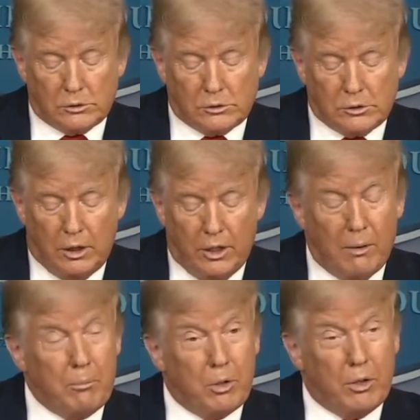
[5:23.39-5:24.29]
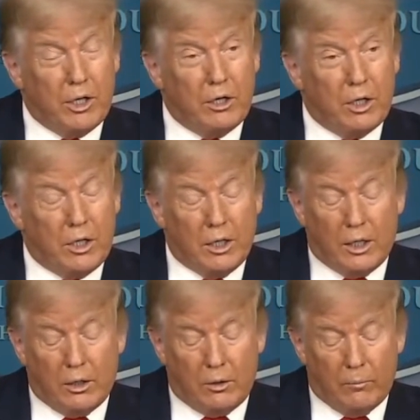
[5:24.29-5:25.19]

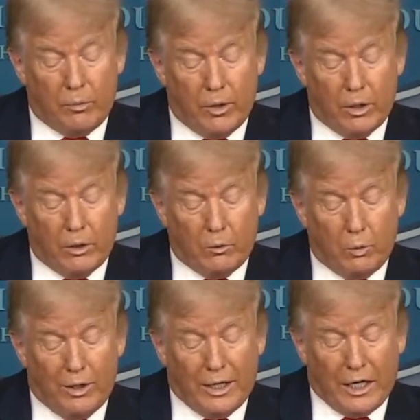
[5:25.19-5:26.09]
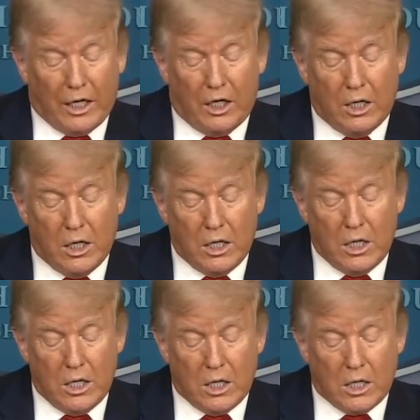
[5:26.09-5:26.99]

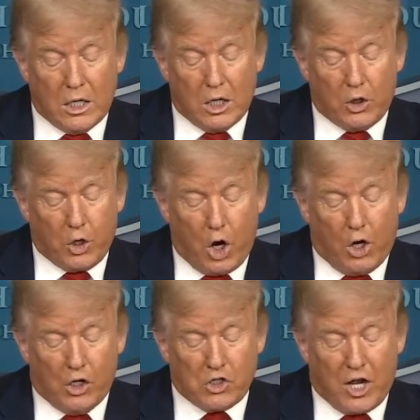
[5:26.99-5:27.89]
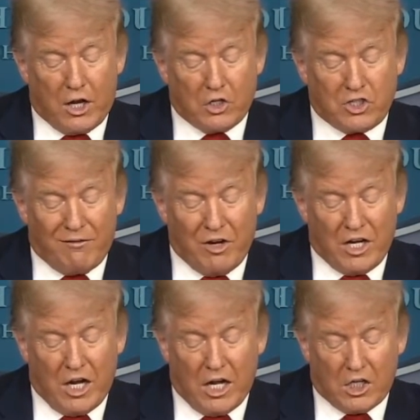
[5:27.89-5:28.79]
authorities at a
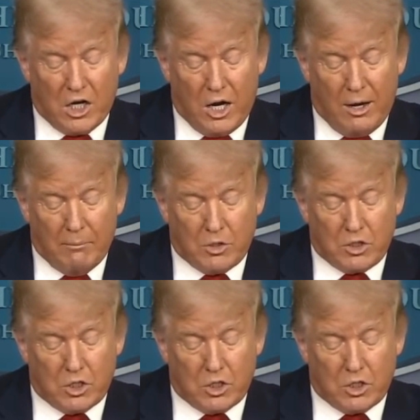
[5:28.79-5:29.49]
78 times,